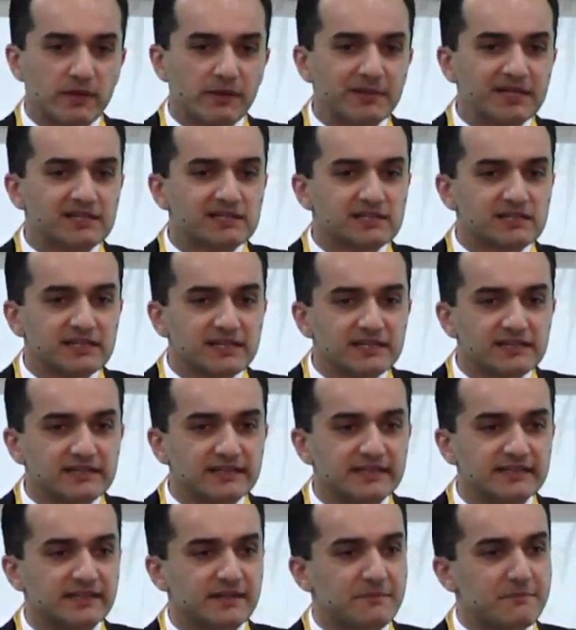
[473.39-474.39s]
I mean,
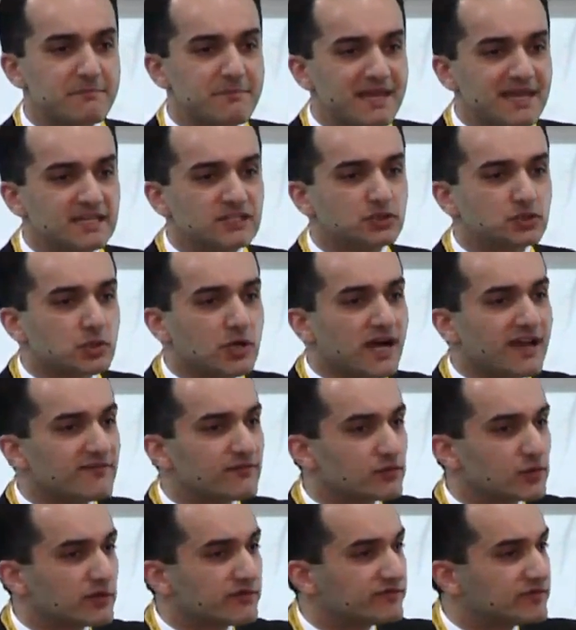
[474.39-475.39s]
clearly the main
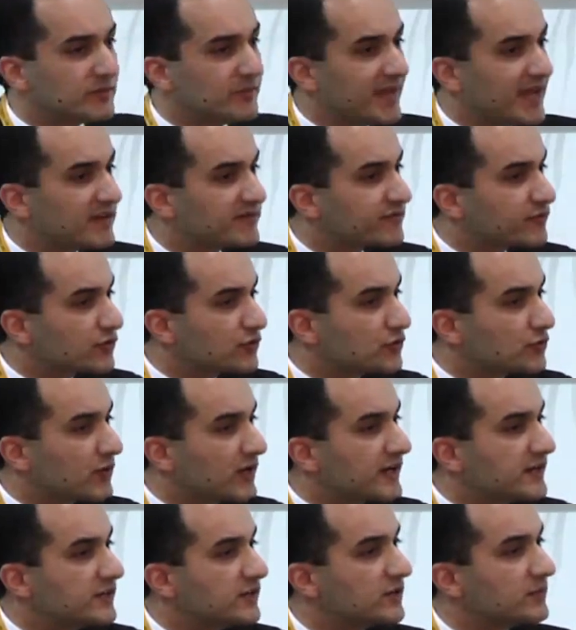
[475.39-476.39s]
driver of demand for
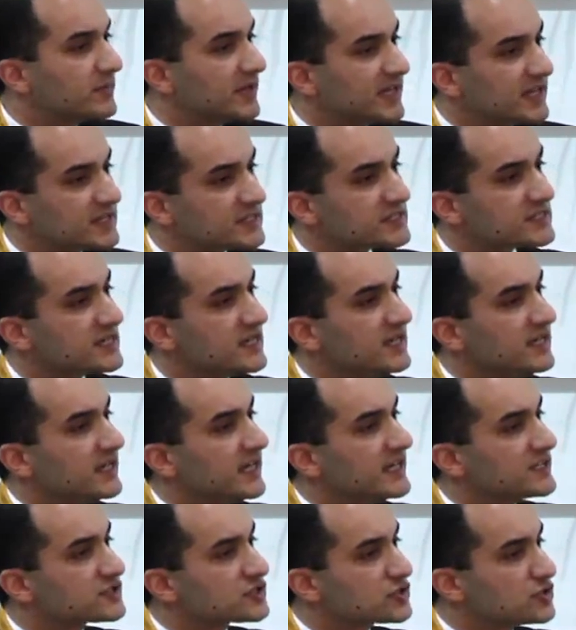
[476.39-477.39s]
uranium is
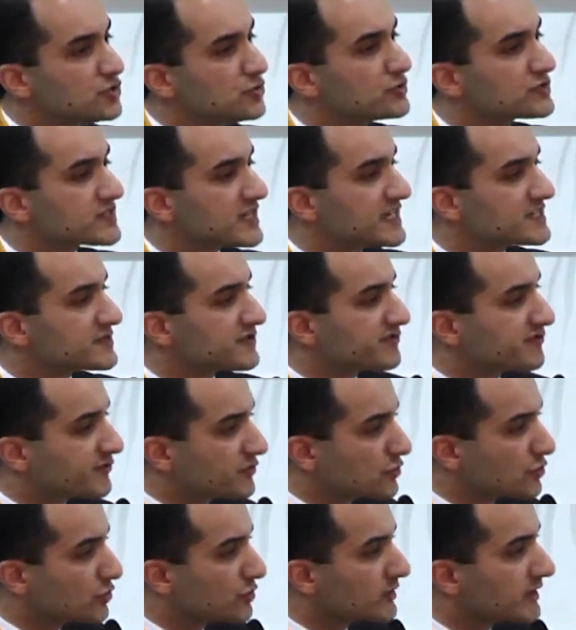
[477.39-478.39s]
its use as a
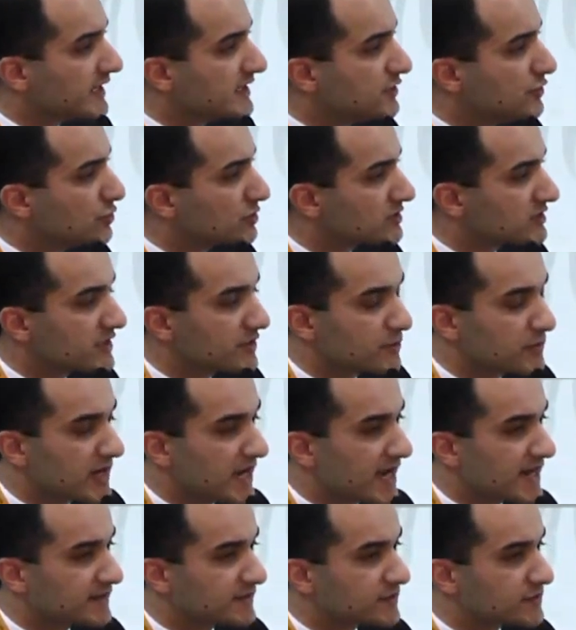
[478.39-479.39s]
fuel in nuclear
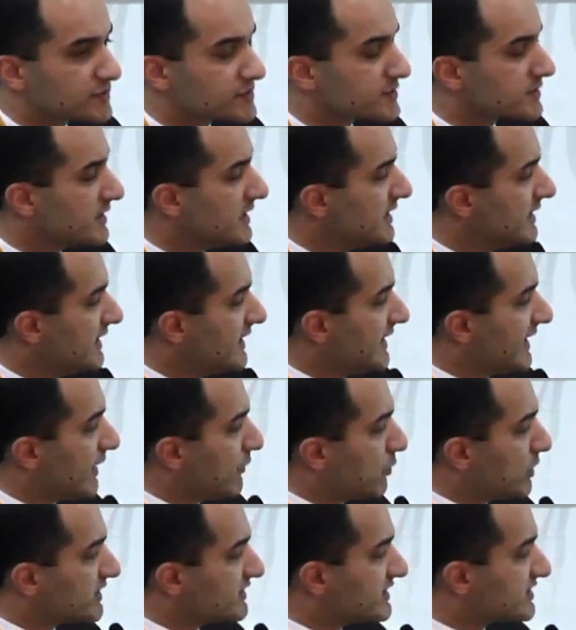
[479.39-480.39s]
reactors.
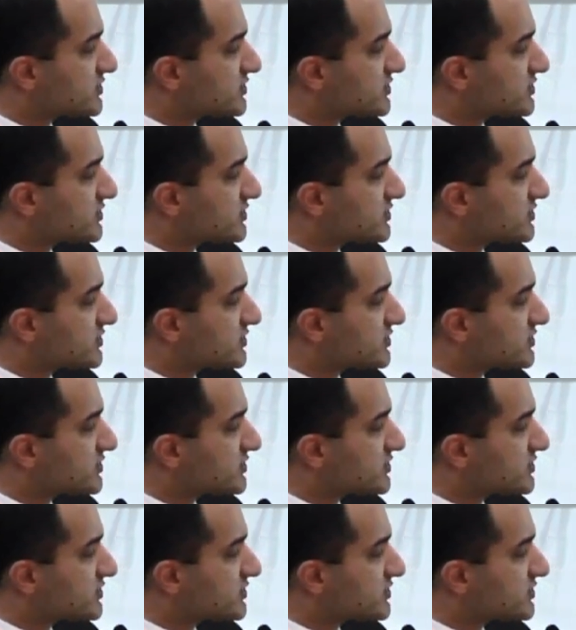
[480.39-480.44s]
And what